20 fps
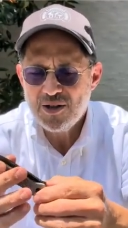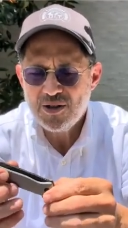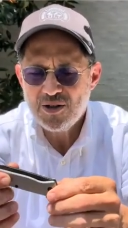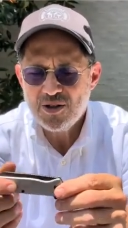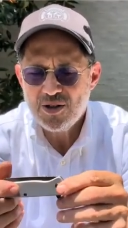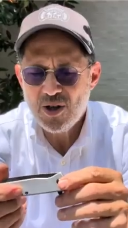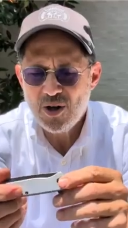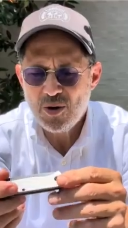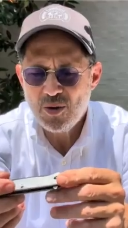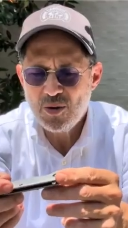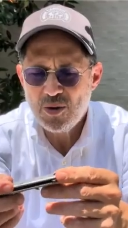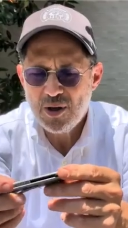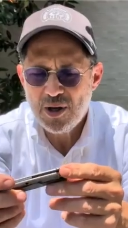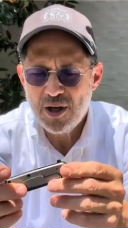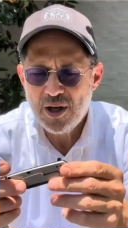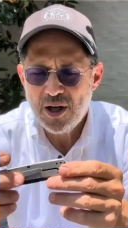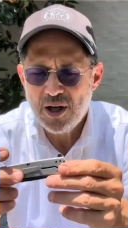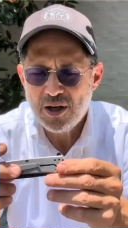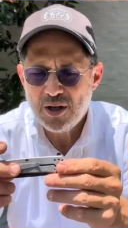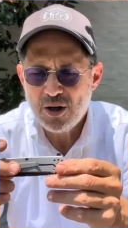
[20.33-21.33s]
So
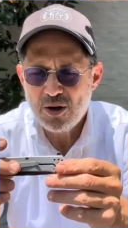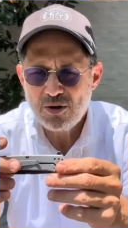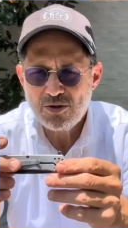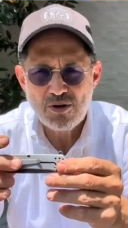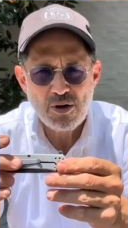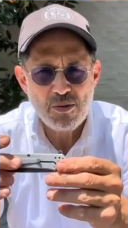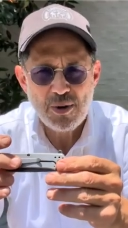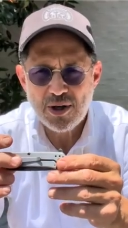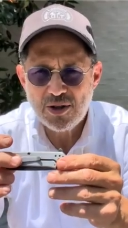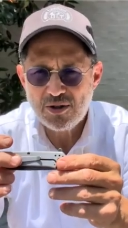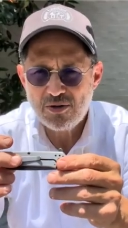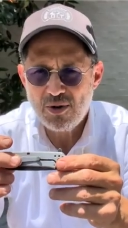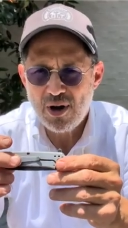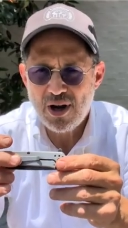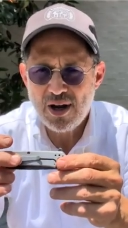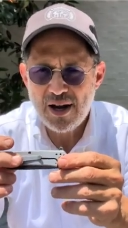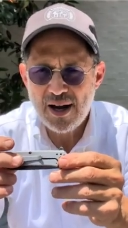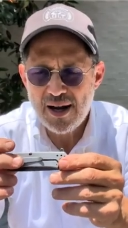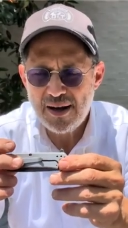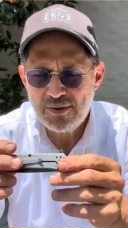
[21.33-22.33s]
Kershaw makes
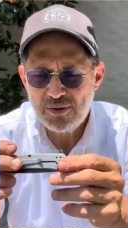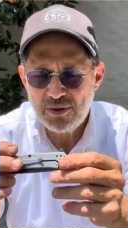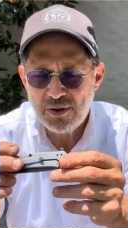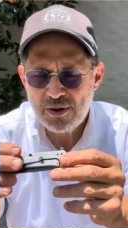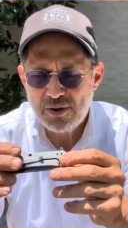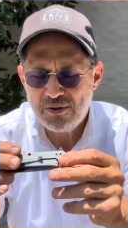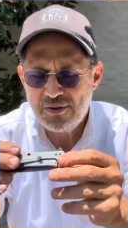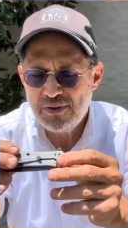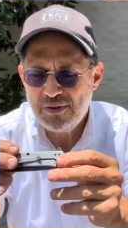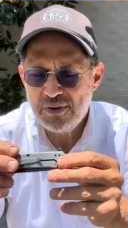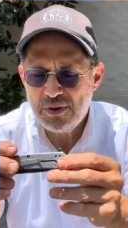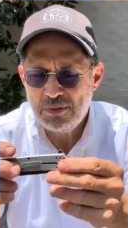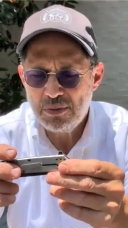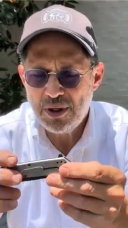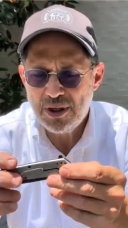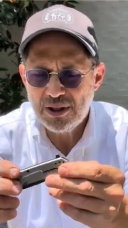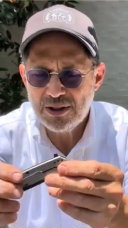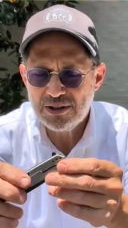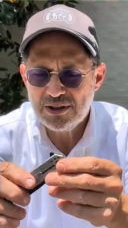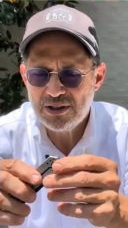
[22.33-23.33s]
great knives for under 50
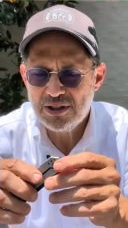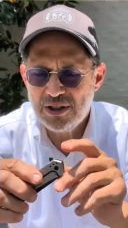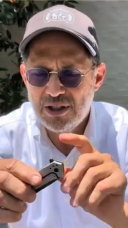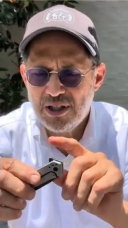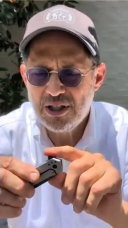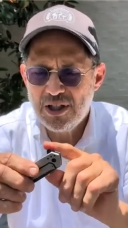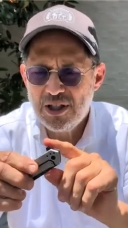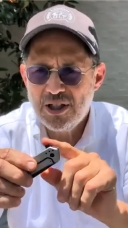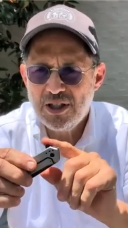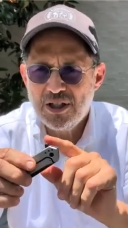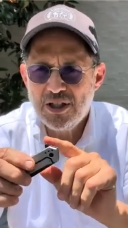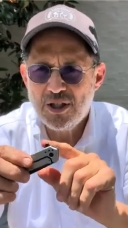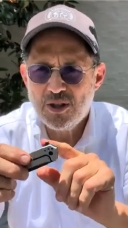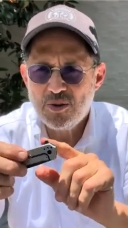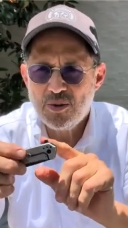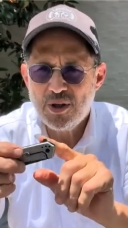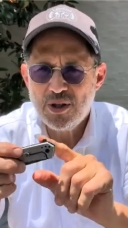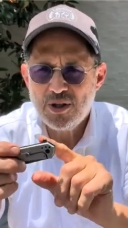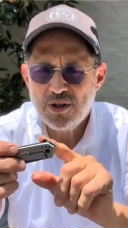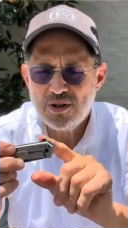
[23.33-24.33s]
bucks.
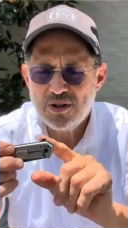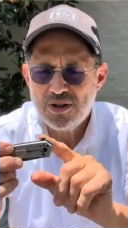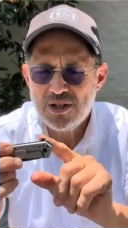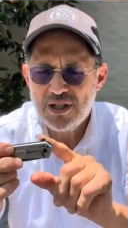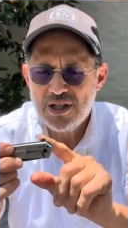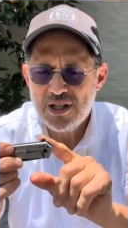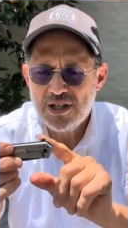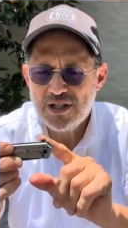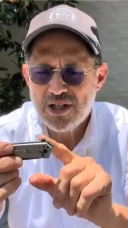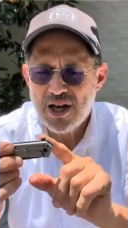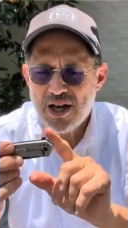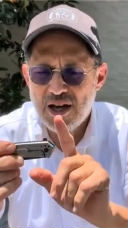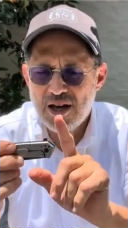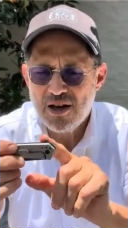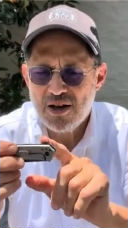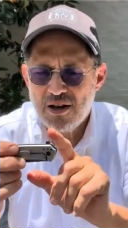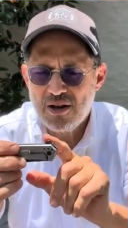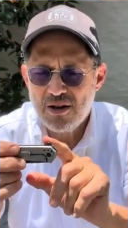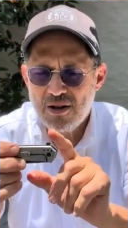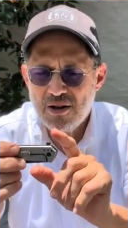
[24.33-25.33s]
This one, as you'll see, is a
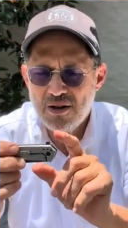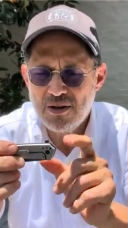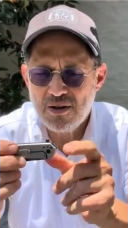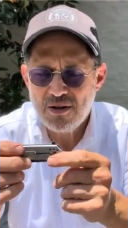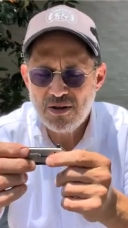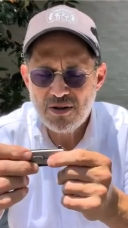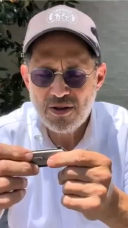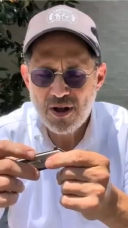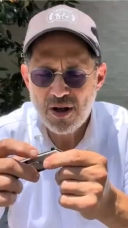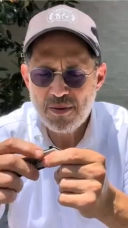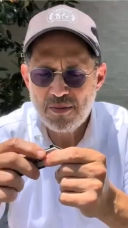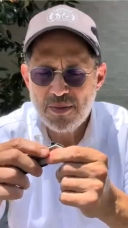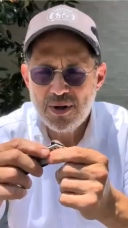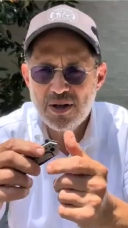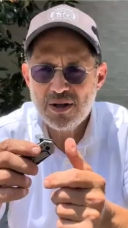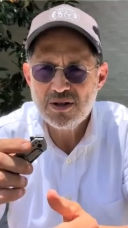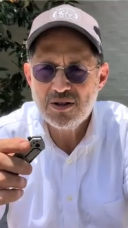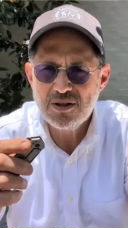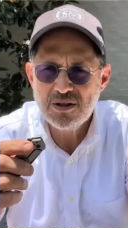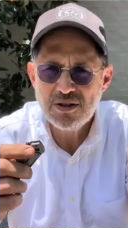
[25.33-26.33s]
thumb
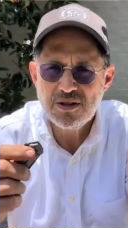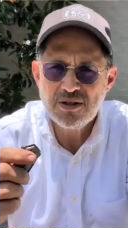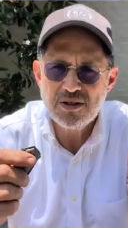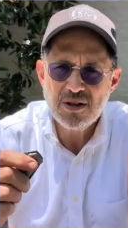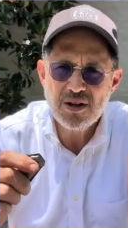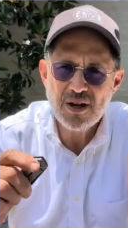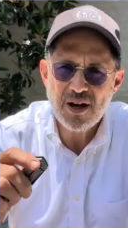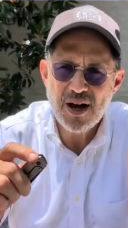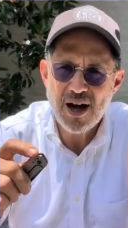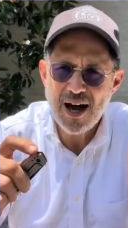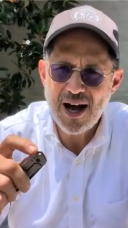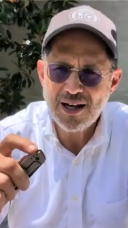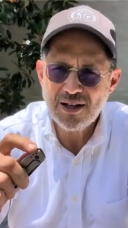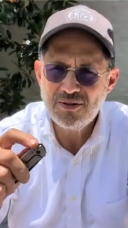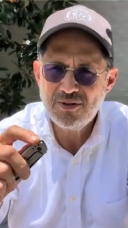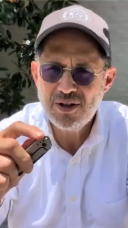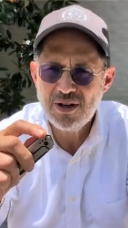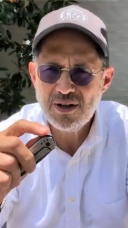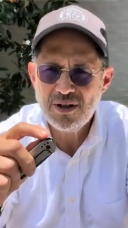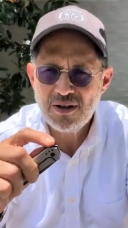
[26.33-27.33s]

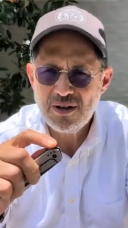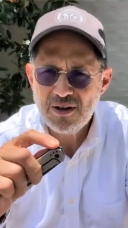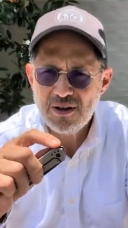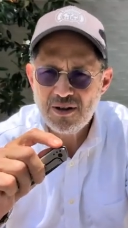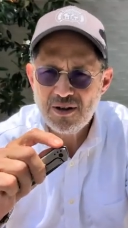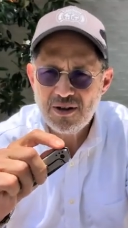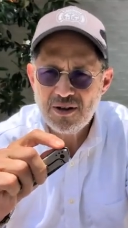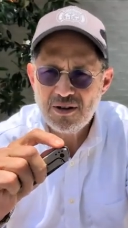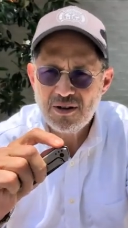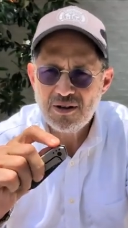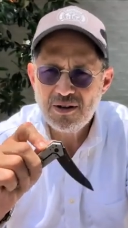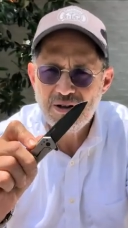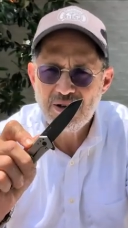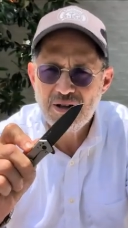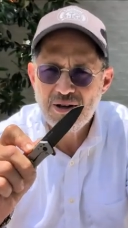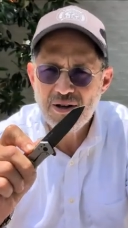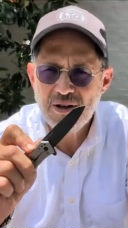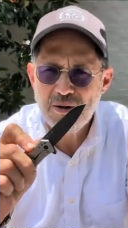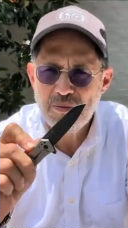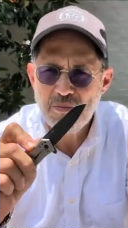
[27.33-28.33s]
activator.
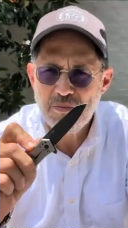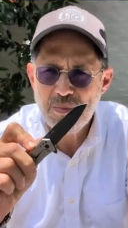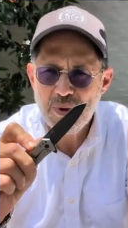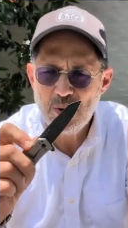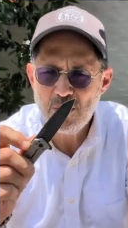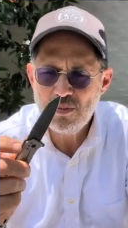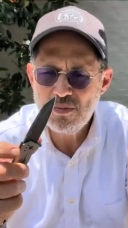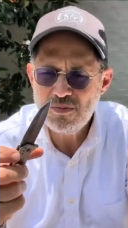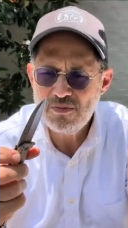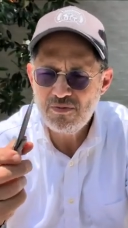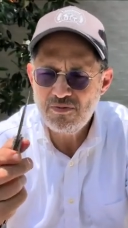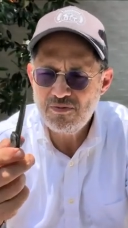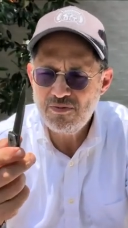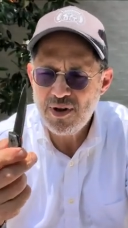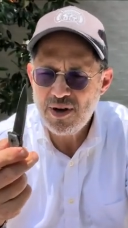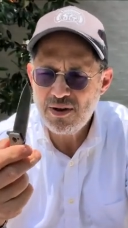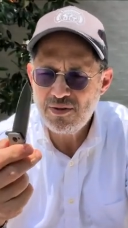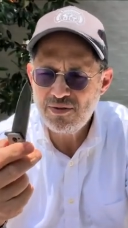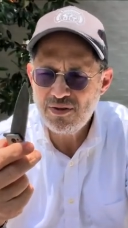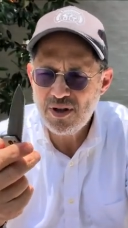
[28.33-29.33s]
Boom,
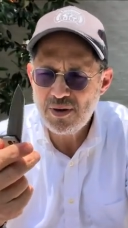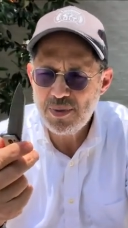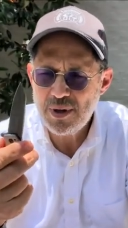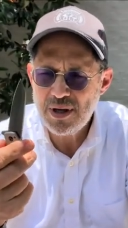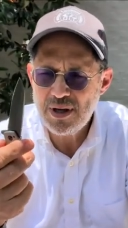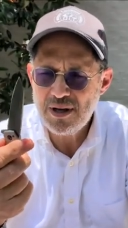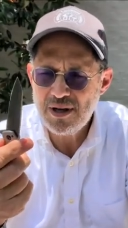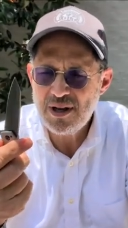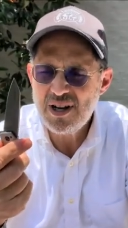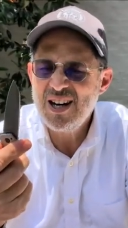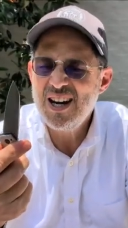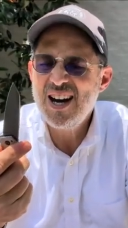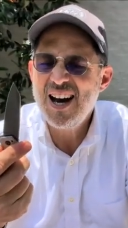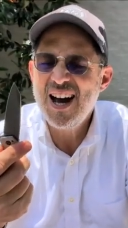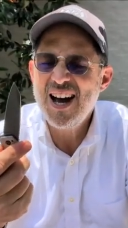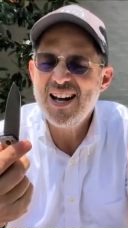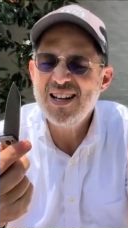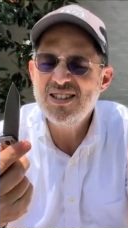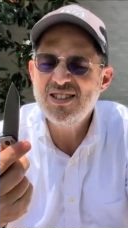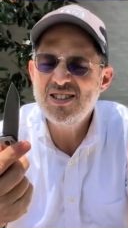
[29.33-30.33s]
very flippy,
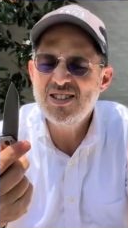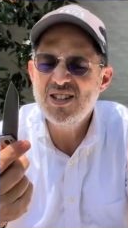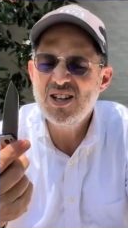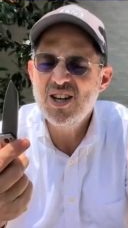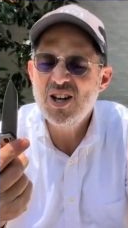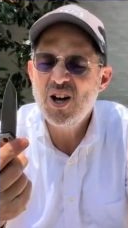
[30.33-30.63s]
nice.